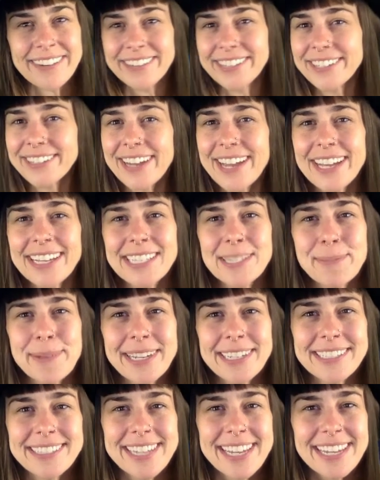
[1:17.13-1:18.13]
your
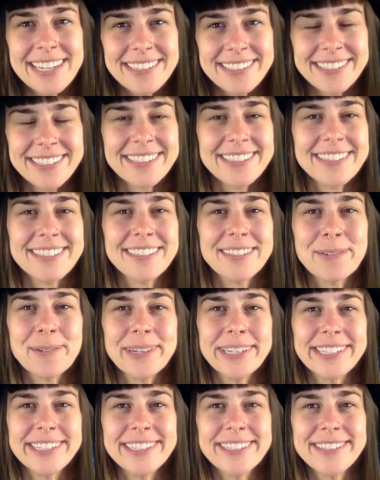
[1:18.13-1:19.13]
expectations are
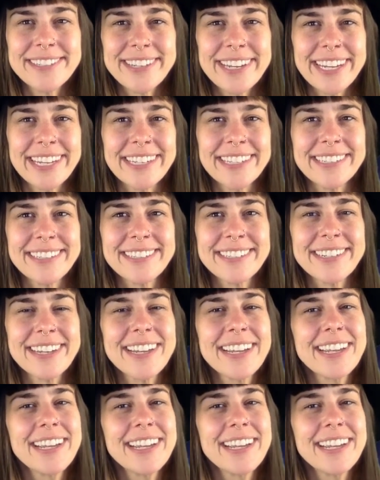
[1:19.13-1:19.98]
going to change.